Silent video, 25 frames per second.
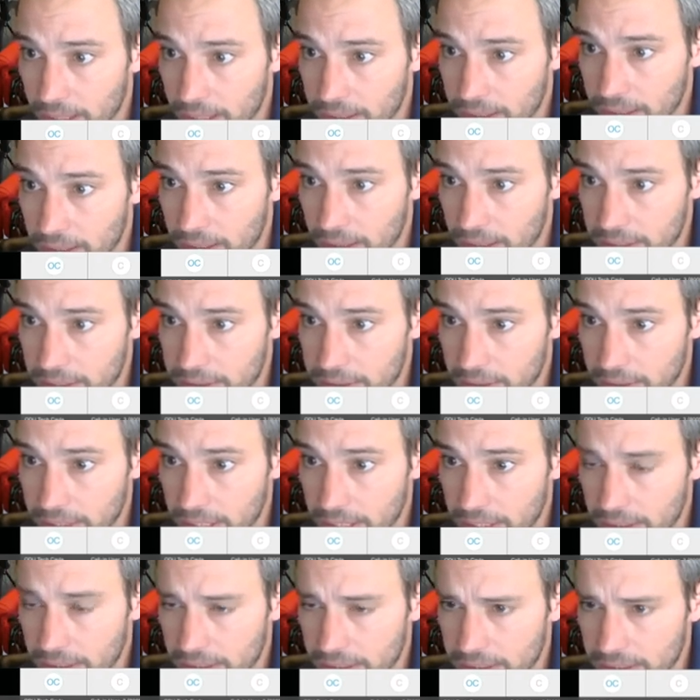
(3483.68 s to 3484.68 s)
on electric
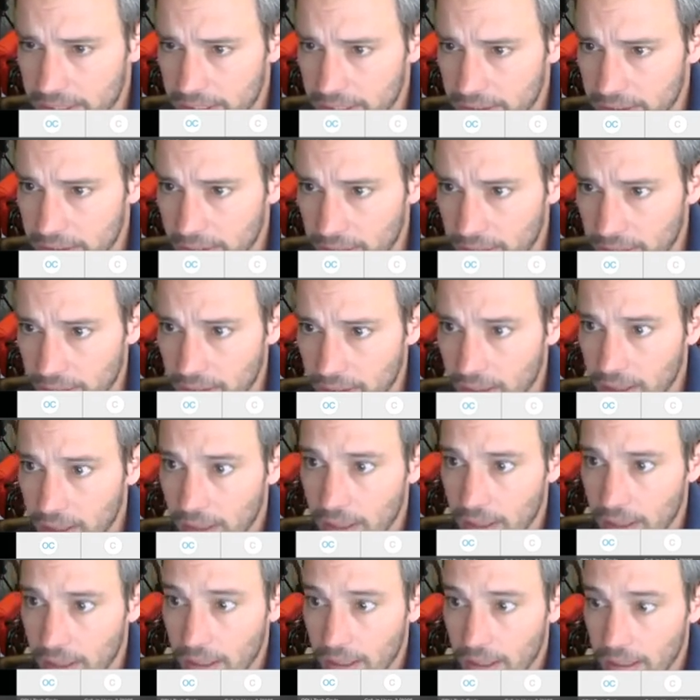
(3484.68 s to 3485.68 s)
energy?
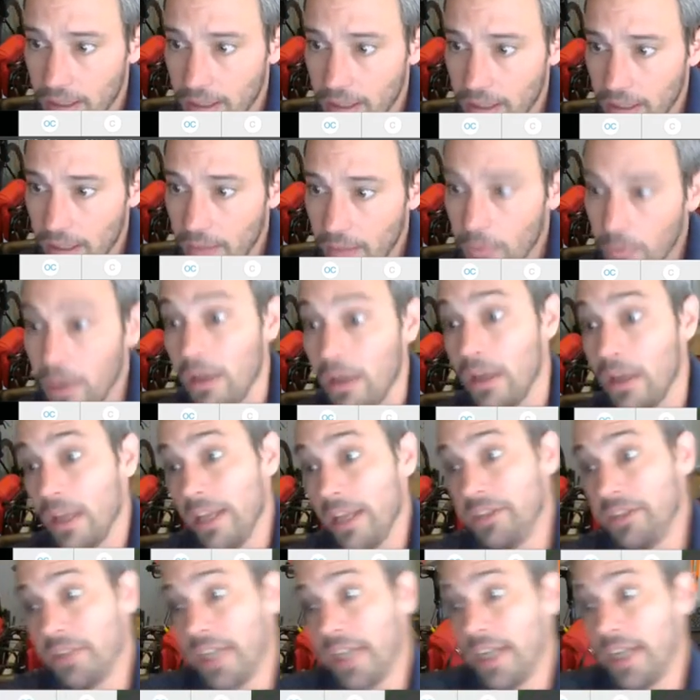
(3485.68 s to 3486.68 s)
Well,
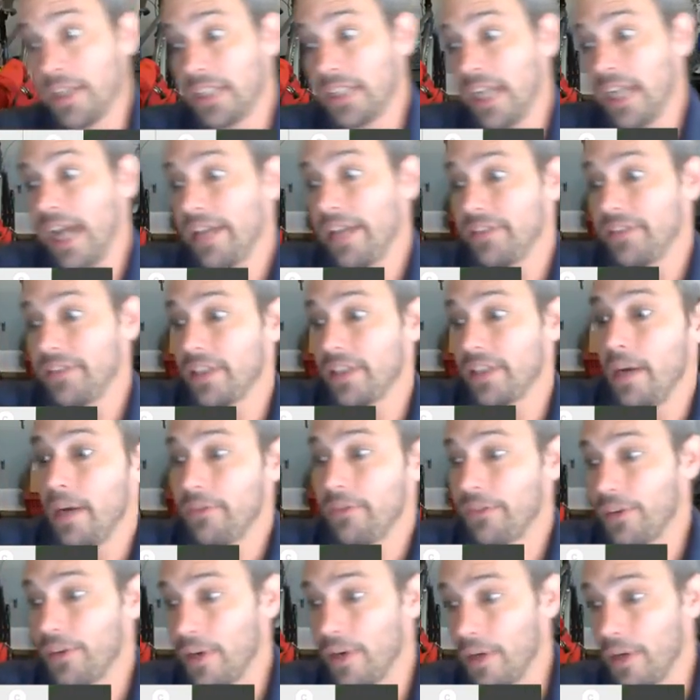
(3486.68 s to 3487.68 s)
electric energy has to come
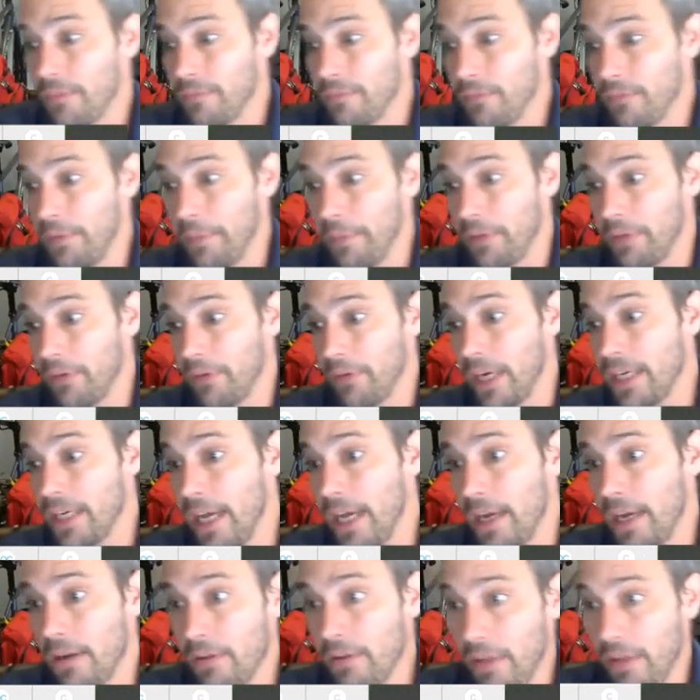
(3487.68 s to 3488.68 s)
from, I mean, right
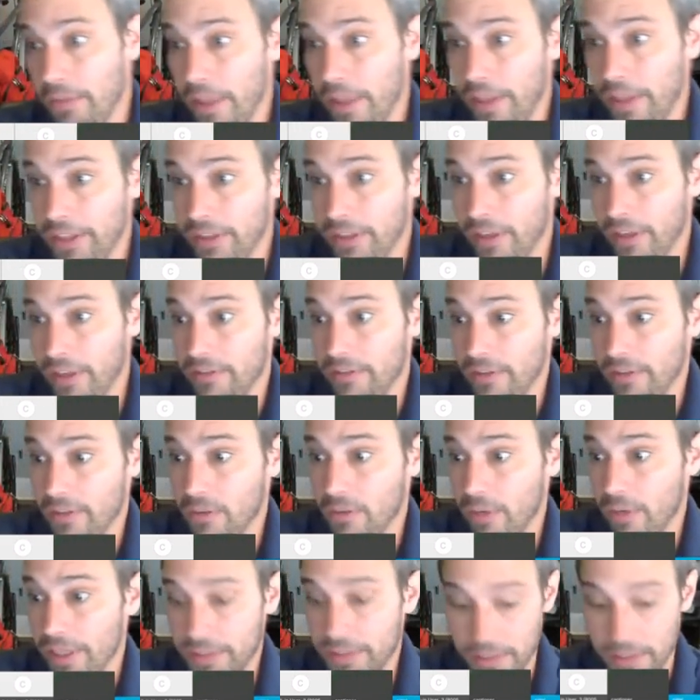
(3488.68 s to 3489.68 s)
now, and that's a good
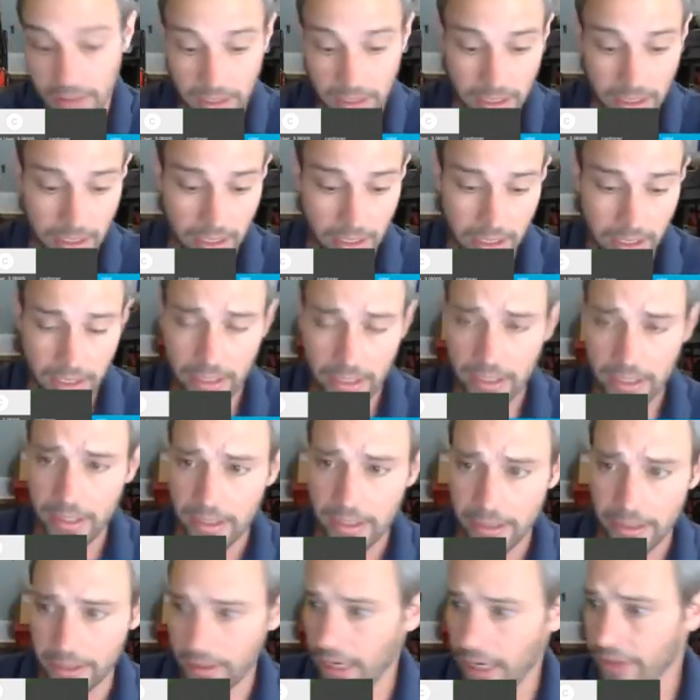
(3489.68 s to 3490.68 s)
question.
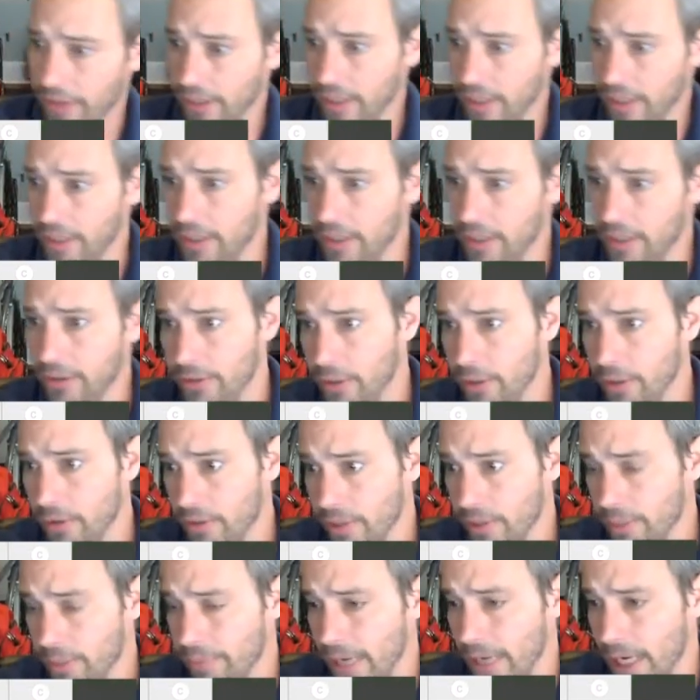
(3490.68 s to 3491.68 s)
You're either going to use
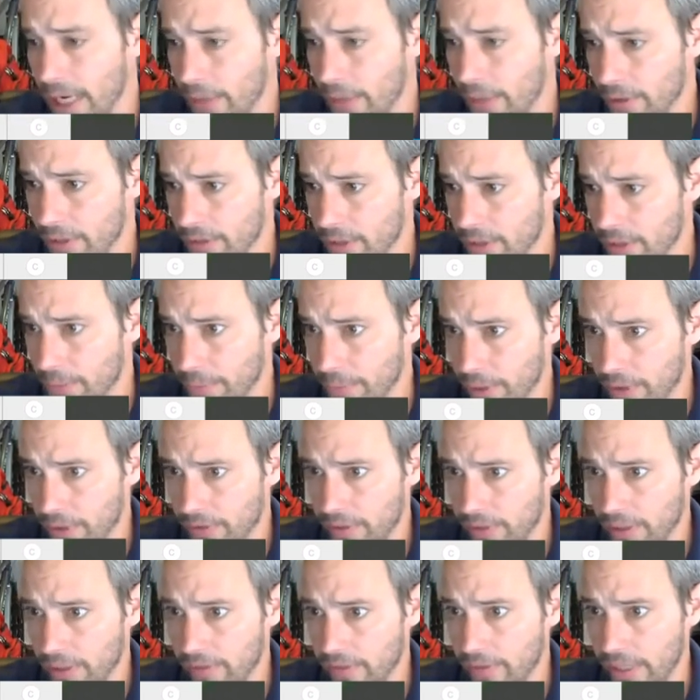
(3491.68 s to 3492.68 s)
nuclear power to
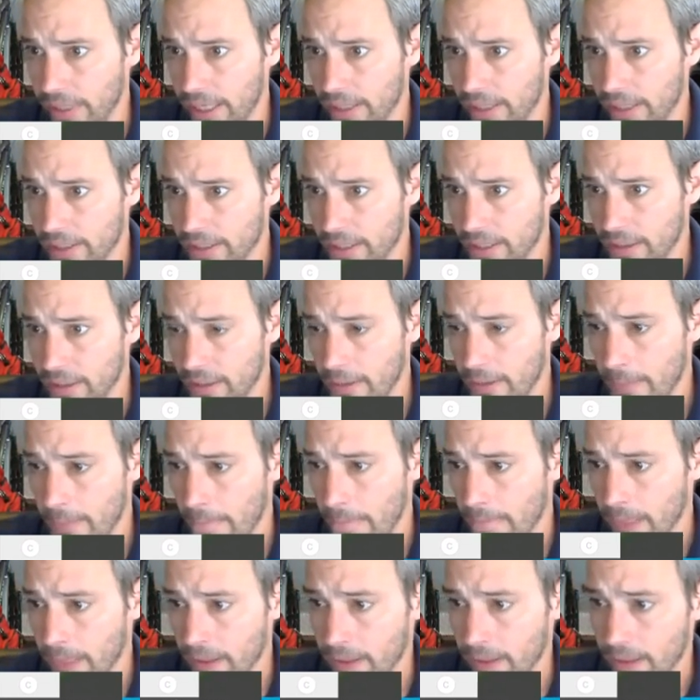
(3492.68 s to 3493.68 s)
produce the energy
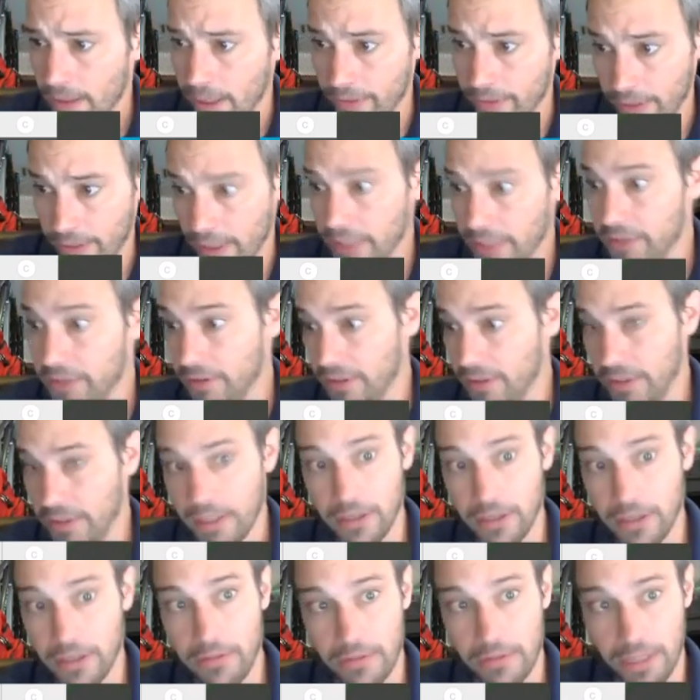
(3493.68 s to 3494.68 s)
in the electric,
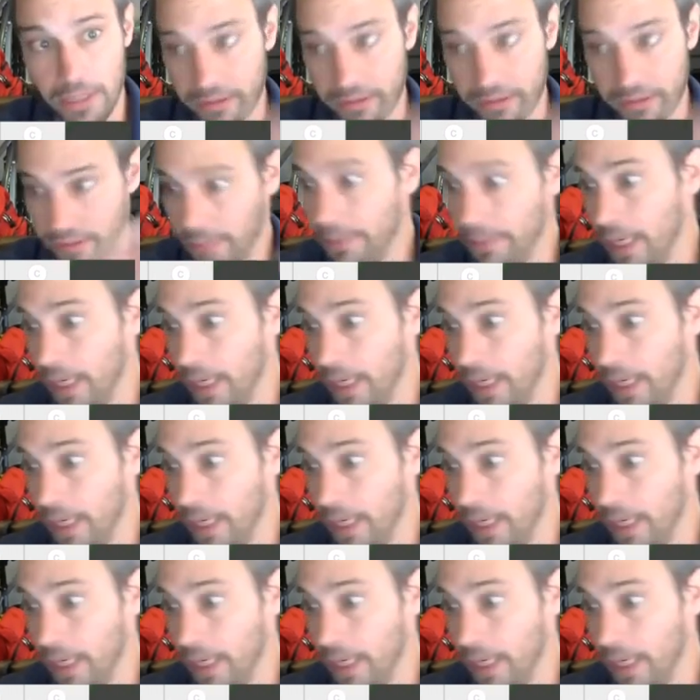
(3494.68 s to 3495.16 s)
in a steam